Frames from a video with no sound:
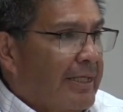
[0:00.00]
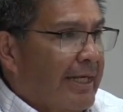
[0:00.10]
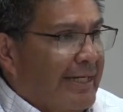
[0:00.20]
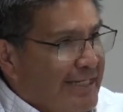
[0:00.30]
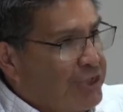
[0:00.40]

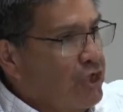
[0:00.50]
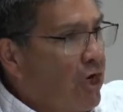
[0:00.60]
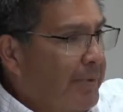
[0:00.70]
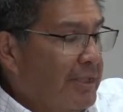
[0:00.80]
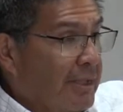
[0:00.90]
and he
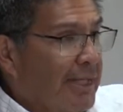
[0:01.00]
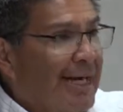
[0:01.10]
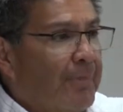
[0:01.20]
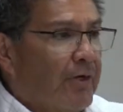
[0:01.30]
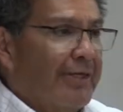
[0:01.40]
saw me in the
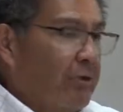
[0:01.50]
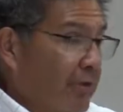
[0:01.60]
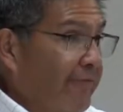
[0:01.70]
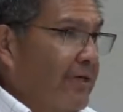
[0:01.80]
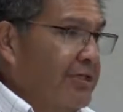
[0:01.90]
library in the
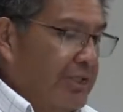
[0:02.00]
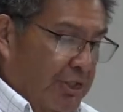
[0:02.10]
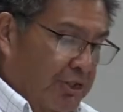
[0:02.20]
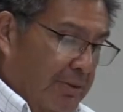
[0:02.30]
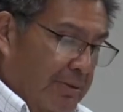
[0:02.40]
reference
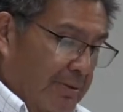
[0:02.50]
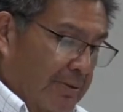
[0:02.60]
section